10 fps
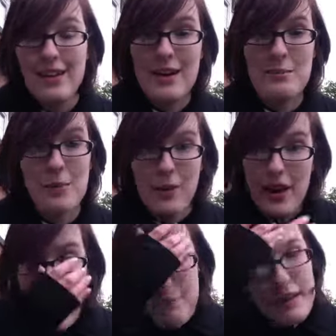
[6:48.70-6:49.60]
I'm more than
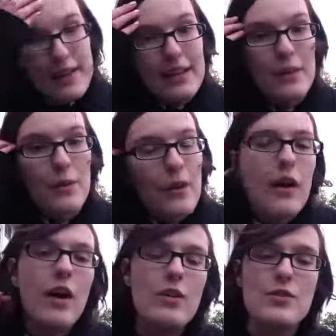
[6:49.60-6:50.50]
happy. Although I
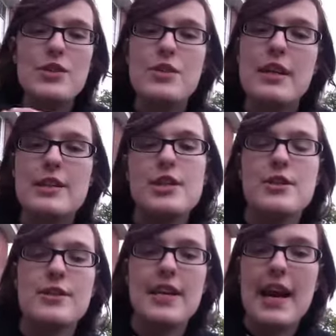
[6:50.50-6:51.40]
can't obviously do next
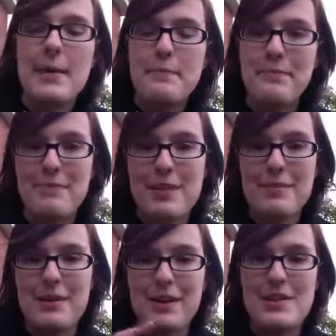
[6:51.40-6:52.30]
Tuesday
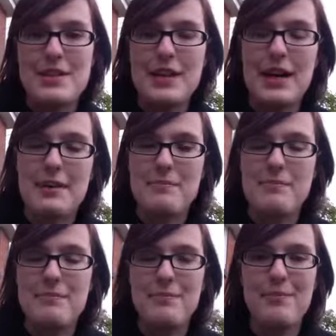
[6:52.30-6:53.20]
because I'm
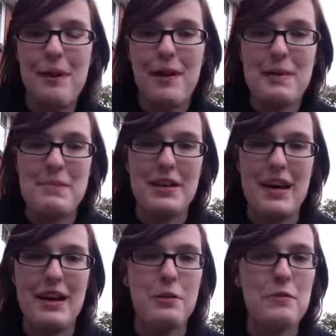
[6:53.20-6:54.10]
at
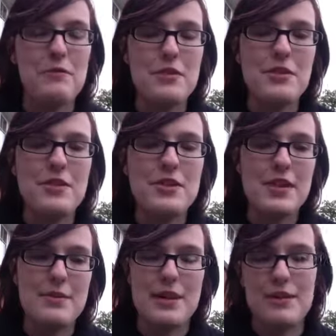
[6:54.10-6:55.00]
a conference.
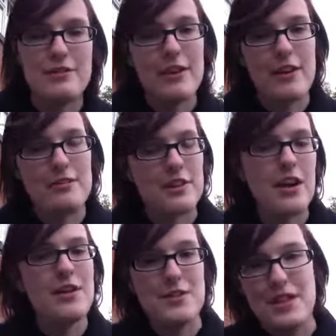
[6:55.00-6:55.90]
And he was like, oh, fair enough. And I
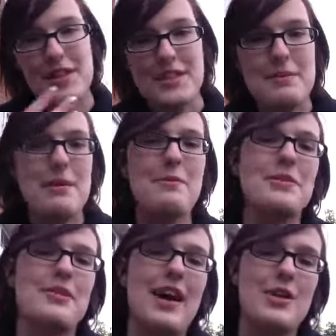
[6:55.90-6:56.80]
can't do Sundays at the moment
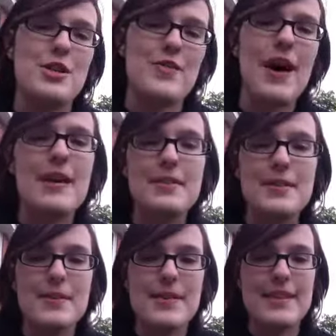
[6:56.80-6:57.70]
because of gang show
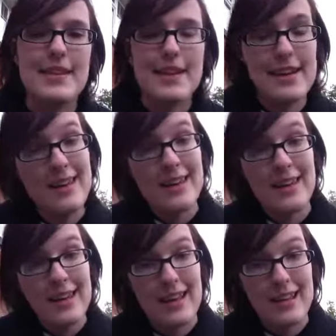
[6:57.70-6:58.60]
rehearsals. And,
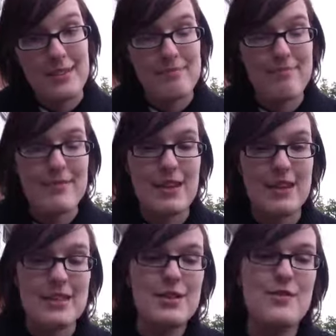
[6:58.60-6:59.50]
you know,
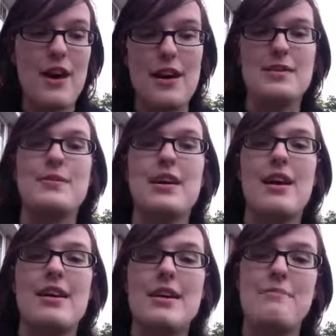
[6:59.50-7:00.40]
I can do rehearsals
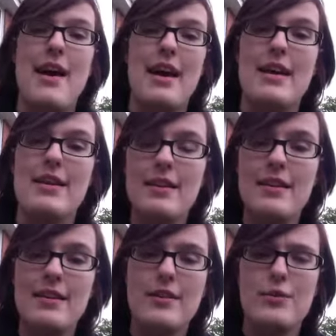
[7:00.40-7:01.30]
in May.
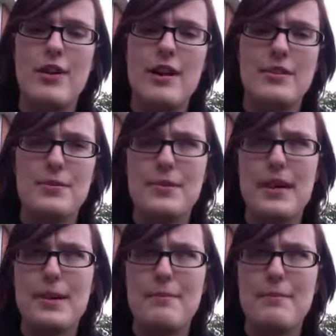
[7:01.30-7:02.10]
Not rehearsals.